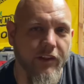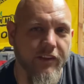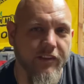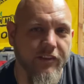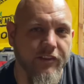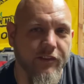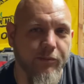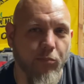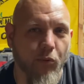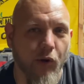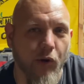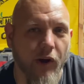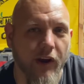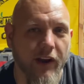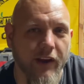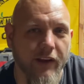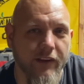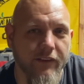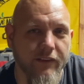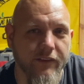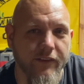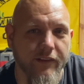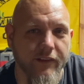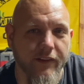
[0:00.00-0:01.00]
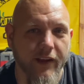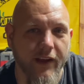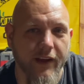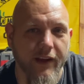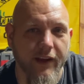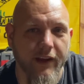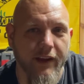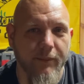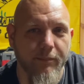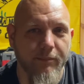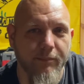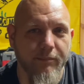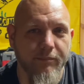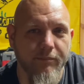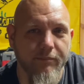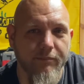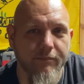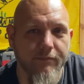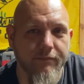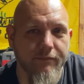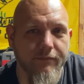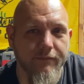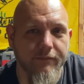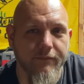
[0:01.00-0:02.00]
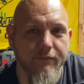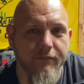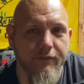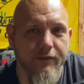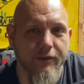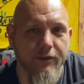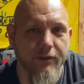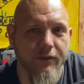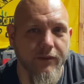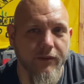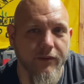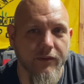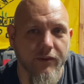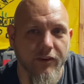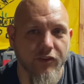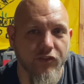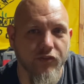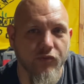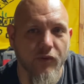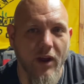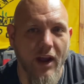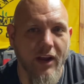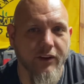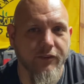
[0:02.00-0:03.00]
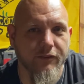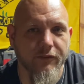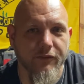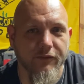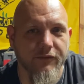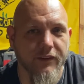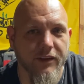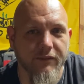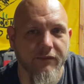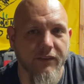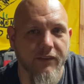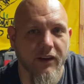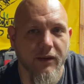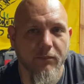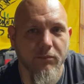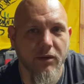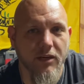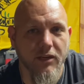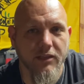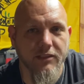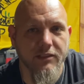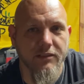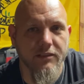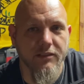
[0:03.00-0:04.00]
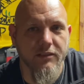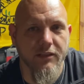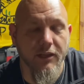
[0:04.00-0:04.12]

these springs and like an extractor for 55 bucks.